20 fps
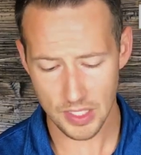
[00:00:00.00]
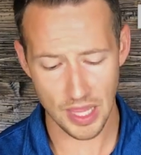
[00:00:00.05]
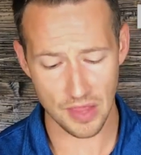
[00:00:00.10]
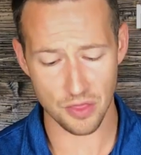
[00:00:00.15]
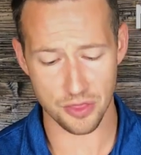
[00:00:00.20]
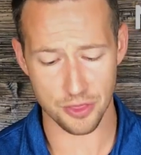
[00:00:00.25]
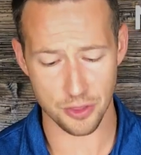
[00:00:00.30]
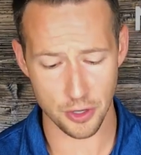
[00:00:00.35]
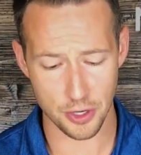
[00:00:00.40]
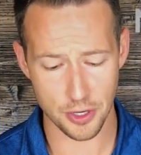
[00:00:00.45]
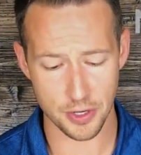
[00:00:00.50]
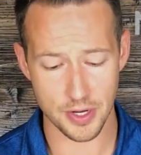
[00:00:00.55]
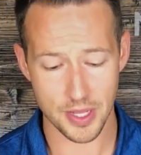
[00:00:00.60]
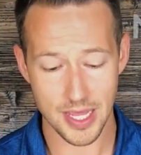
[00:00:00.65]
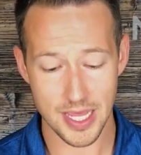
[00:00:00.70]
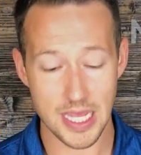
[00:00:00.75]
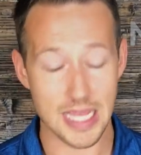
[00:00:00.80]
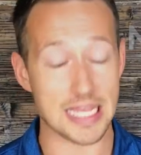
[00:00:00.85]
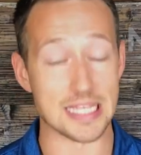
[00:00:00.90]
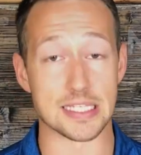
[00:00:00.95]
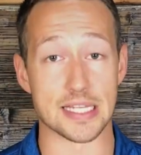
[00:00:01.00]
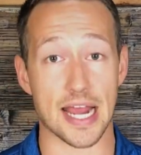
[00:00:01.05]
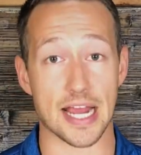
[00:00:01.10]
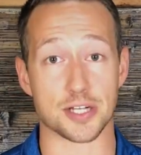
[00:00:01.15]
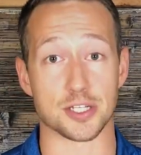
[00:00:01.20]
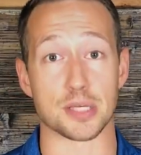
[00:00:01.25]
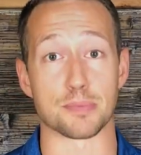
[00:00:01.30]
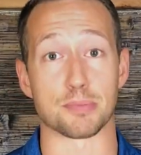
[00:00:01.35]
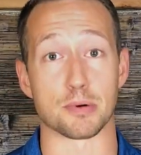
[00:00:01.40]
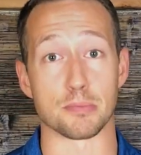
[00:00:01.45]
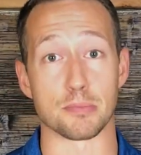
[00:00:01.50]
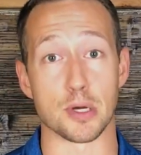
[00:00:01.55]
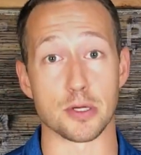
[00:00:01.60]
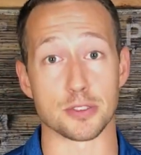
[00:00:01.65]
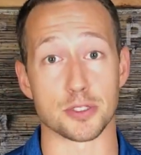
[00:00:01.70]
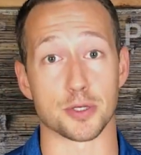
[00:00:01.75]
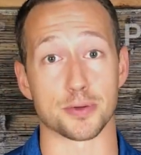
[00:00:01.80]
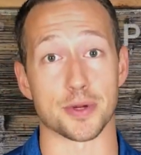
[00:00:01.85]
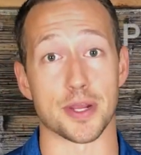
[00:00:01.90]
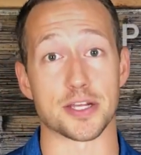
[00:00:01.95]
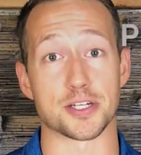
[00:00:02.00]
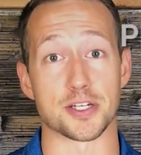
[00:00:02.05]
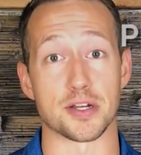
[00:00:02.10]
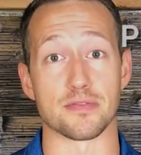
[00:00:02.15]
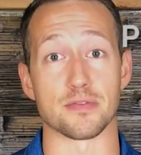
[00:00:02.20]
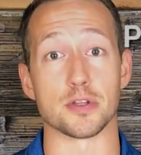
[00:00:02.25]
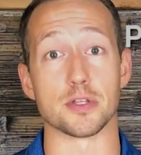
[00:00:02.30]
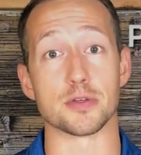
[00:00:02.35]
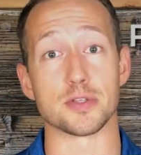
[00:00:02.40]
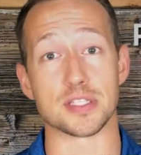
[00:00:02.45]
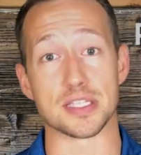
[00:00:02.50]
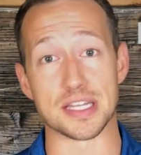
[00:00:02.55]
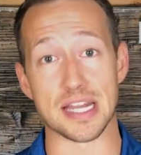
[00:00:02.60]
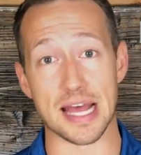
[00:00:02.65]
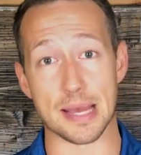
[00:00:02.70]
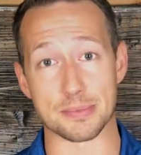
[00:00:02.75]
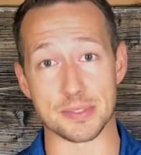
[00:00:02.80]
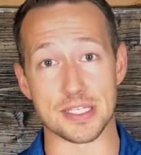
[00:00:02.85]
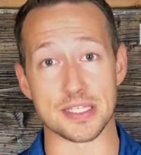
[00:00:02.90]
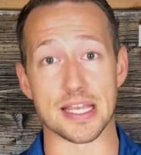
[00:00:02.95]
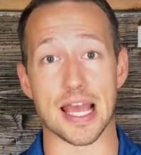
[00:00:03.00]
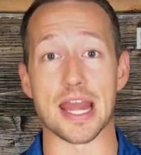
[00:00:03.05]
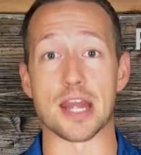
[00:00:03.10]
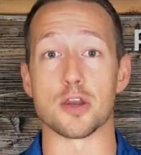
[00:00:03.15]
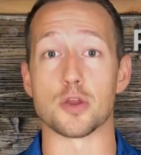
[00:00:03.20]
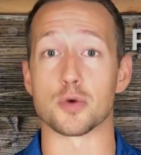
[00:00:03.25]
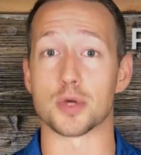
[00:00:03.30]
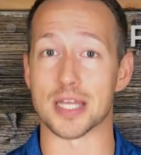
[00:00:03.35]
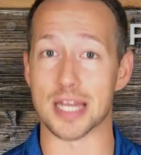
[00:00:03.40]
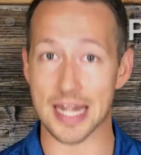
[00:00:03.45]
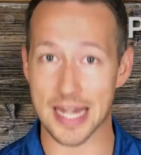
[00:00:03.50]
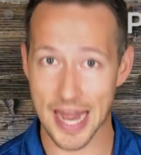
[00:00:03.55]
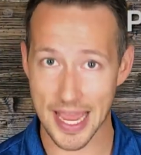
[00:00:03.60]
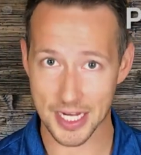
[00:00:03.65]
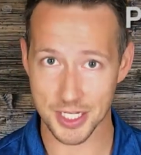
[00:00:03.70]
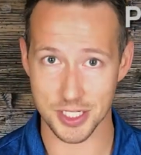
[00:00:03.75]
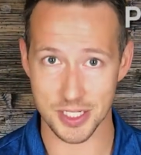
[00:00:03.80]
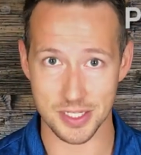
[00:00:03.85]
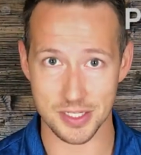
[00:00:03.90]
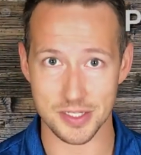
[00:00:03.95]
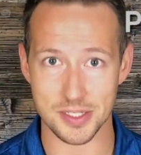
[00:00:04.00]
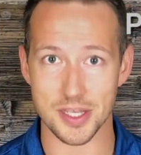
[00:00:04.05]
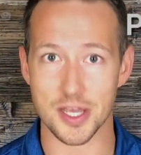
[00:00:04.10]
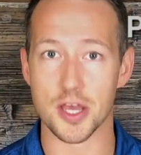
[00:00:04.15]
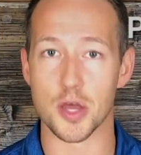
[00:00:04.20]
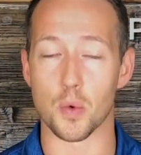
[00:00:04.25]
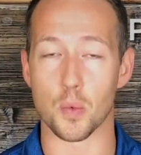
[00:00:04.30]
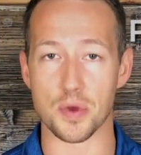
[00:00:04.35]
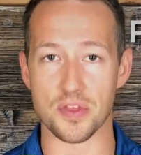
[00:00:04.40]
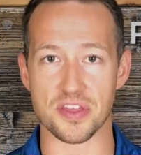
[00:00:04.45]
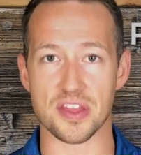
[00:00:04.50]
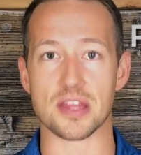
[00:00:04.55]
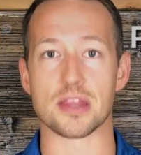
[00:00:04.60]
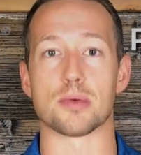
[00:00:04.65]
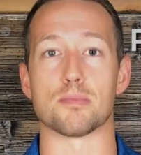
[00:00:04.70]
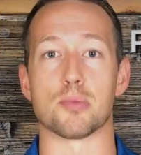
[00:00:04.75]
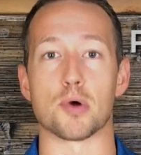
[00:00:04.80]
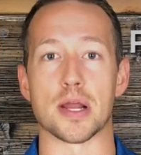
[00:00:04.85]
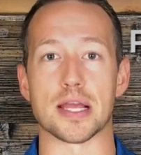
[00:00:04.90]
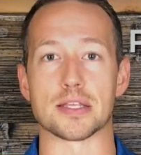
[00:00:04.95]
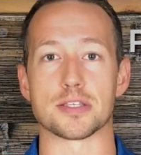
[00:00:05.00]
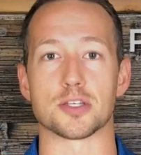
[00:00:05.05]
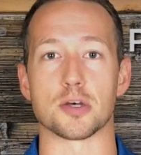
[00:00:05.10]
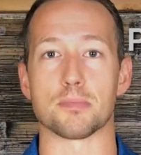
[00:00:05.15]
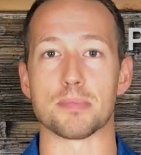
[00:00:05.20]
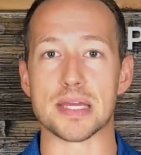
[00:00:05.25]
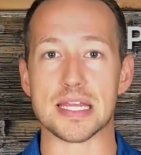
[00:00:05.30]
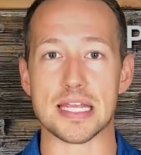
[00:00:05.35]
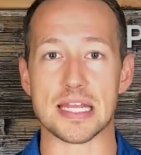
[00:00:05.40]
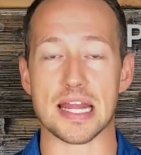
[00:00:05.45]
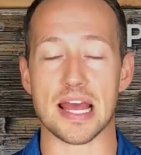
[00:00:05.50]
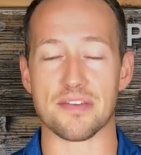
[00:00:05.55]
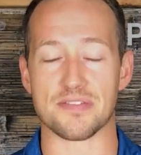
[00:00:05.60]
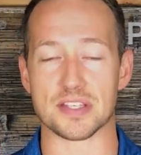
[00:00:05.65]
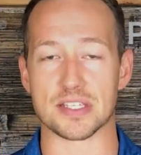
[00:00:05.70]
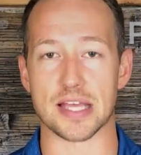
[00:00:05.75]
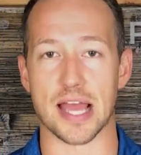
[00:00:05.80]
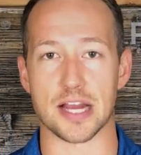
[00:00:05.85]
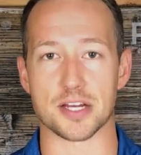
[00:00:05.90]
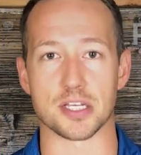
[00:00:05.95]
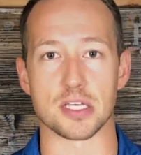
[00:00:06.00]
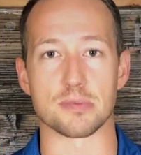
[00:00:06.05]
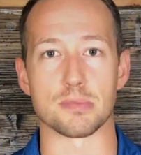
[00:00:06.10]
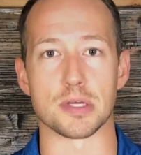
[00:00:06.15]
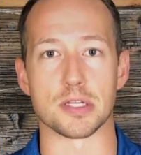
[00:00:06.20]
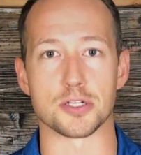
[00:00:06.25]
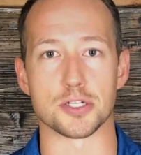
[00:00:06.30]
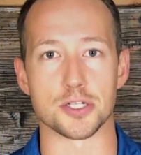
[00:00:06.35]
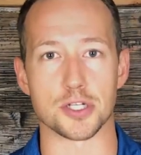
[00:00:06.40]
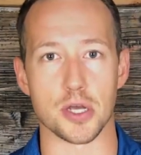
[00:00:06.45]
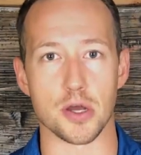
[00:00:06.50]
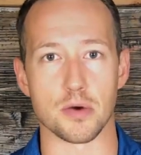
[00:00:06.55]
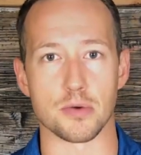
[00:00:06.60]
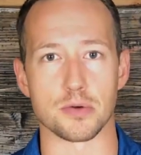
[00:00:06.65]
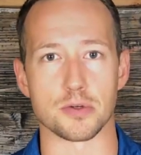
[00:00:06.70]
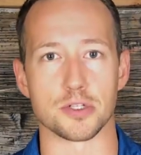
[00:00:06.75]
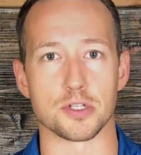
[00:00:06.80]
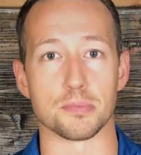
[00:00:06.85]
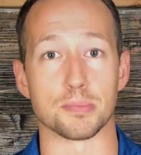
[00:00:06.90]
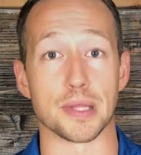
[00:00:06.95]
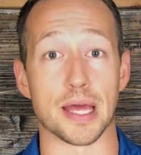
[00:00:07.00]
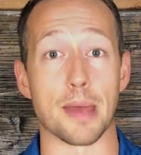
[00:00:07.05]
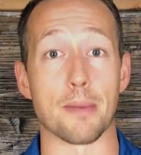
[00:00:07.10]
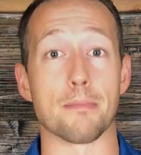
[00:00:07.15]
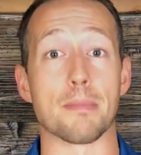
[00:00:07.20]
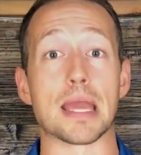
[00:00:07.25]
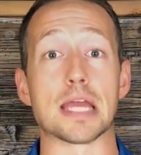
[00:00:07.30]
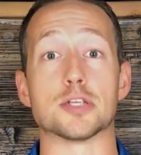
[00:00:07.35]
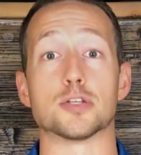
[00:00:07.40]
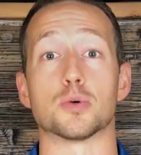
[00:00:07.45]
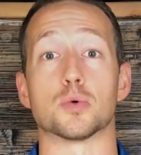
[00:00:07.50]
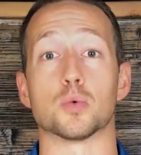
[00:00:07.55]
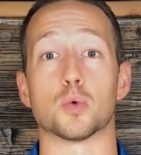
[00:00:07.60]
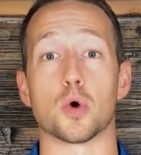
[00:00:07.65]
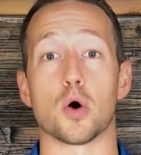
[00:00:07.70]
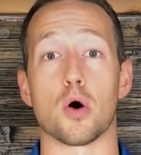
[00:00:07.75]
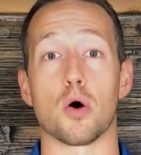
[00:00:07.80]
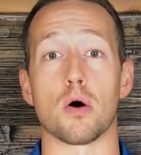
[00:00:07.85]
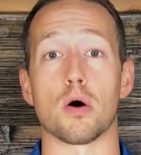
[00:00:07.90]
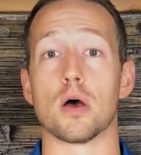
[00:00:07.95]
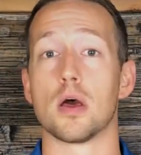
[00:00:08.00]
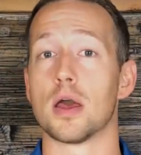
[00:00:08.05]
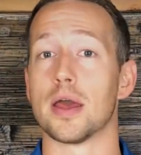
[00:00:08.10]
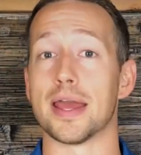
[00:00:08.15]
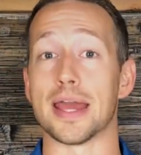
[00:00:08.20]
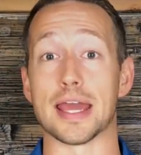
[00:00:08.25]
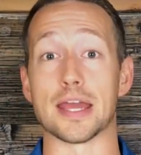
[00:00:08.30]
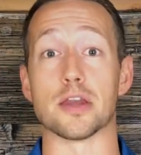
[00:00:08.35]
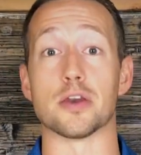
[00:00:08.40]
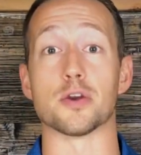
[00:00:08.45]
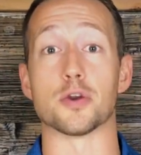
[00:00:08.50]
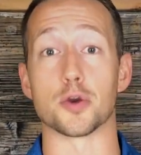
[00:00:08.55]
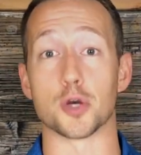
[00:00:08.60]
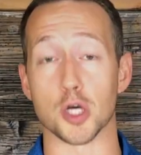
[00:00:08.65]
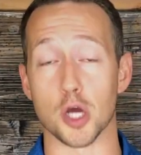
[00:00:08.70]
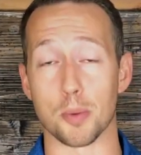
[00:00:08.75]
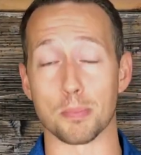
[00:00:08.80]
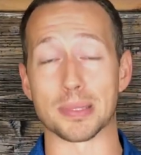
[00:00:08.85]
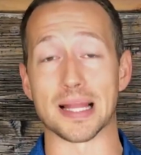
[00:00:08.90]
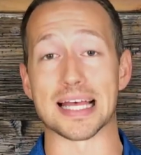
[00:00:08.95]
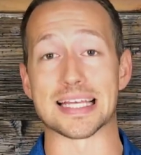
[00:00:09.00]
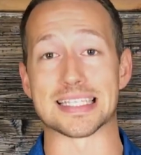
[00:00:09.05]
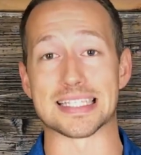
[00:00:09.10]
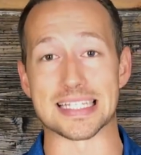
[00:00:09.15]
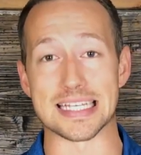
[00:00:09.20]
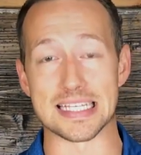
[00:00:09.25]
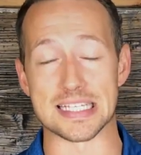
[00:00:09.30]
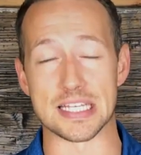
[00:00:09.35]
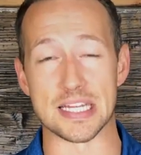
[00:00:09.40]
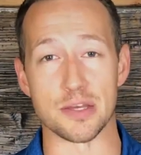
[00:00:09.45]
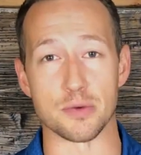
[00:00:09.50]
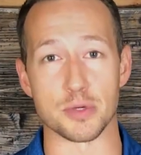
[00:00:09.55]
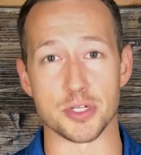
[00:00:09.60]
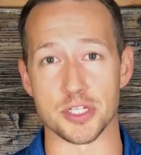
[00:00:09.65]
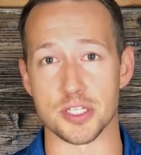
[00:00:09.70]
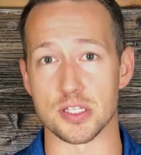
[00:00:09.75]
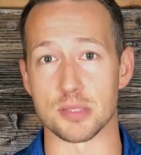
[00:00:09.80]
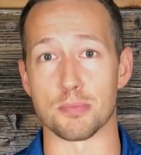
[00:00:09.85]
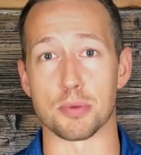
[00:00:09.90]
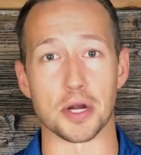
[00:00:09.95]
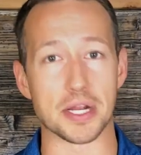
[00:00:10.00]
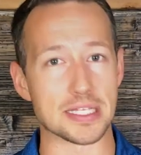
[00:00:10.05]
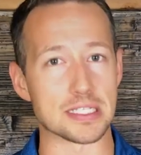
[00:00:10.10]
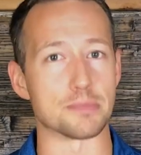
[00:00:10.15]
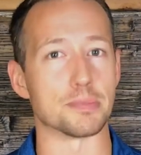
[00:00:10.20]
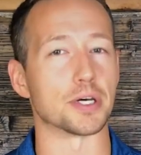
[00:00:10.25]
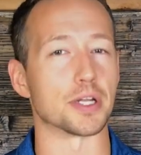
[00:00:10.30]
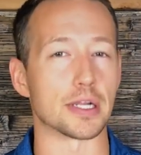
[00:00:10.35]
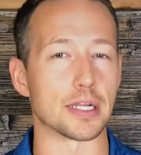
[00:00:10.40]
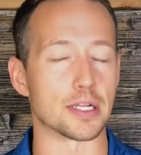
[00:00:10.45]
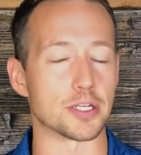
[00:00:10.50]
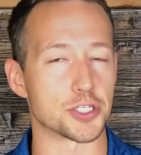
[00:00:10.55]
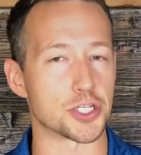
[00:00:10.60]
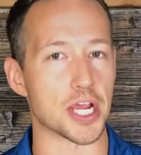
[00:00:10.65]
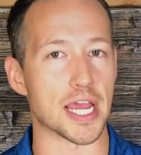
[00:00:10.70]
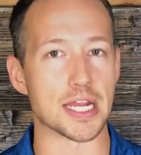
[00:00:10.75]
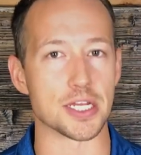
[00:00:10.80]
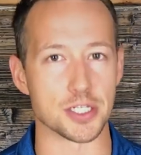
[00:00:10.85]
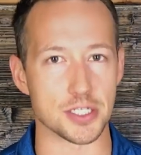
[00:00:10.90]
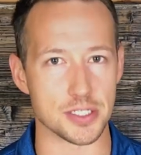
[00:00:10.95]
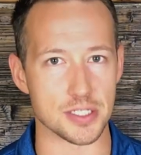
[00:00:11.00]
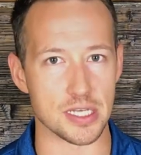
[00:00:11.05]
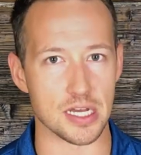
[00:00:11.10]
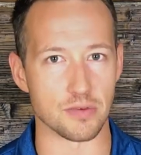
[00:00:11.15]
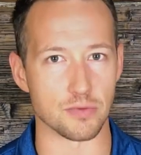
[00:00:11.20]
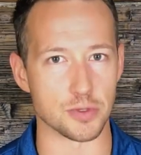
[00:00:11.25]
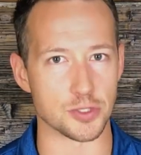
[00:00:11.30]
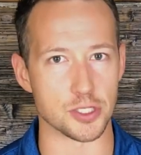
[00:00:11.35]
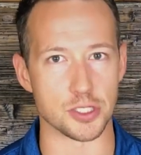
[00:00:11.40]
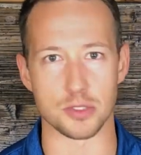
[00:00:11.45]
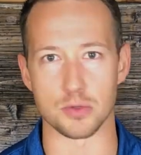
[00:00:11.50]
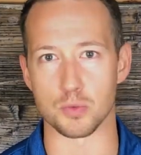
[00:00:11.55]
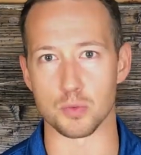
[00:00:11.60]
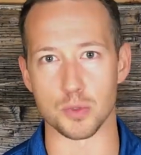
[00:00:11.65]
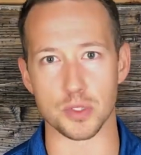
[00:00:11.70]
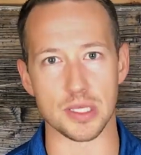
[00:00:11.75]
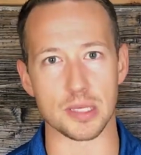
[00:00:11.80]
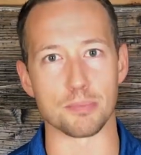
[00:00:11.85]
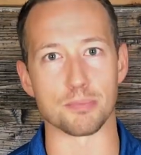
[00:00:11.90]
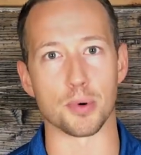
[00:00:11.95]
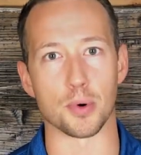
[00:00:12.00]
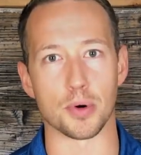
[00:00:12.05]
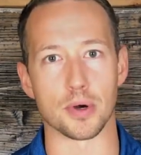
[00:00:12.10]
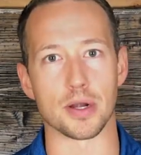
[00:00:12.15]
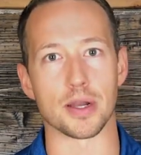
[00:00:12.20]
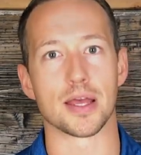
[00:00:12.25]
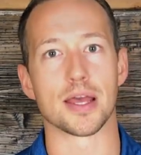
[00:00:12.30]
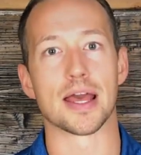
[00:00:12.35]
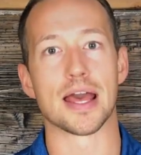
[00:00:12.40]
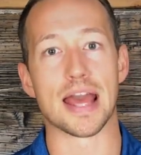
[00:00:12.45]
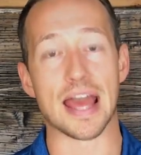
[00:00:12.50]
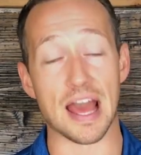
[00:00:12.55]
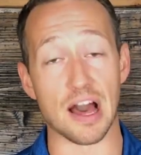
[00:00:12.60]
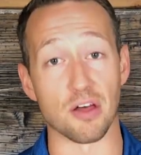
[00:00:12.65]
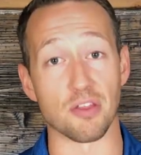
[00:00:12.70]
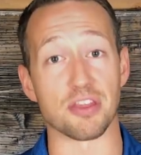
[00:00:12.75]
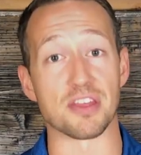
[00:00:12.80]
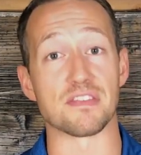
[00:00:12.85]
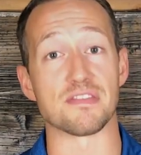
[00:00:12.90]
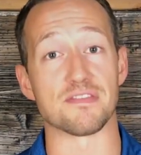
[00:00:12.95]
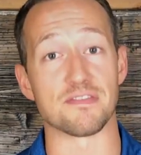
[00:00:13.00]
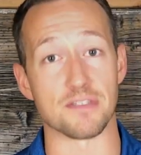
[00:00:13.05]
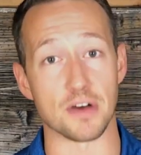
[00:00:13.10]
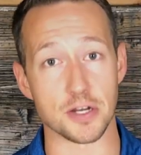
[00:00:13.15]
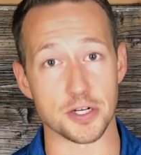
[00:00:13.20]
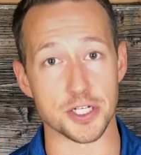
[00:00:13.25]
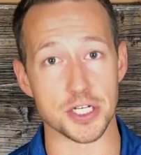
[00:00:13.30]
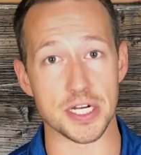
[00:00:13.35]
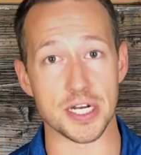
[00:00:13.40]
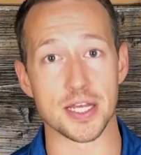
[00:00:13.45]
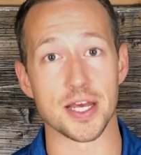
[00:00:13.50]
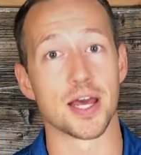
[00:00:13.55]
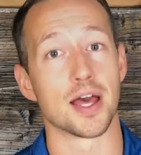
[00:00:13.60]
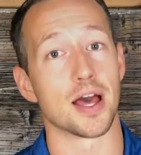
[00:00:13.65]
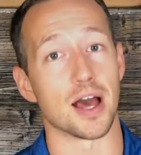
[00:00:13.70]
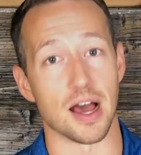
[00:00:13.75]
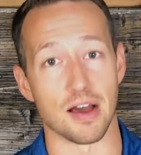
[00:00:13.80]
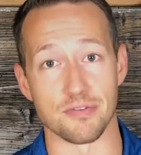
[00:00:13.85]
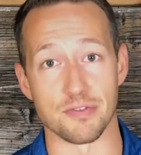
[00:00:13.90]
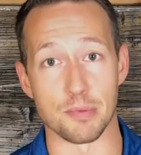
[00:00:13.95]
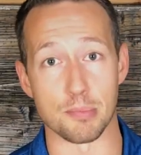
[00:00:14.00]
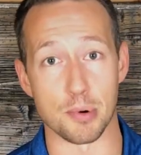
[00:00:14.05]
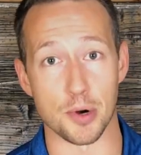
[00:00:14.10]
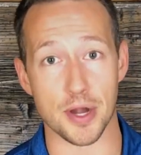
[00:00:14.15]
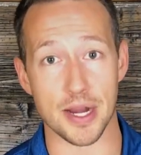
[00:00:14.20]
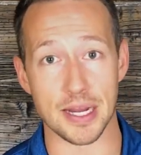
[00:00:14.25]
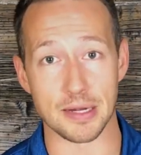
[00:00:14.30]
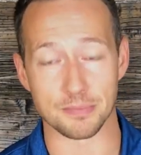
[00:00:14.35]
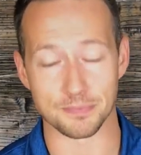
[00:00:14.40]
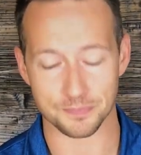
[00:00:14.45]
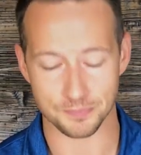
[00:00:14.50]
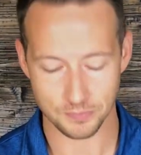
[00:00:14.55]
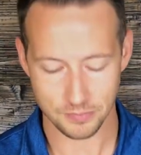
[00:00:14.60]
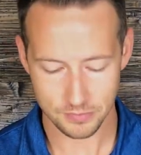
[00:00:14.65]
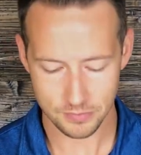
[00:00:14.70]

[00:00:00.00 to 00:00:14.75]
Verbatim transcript: And third is it actually promotes creation of new synapses and new connections within the brain. So BDNF has actually been shown to play a major role in neuroplasticity, which is the brain's ability to change itself, which is a really important healthy function of the brain.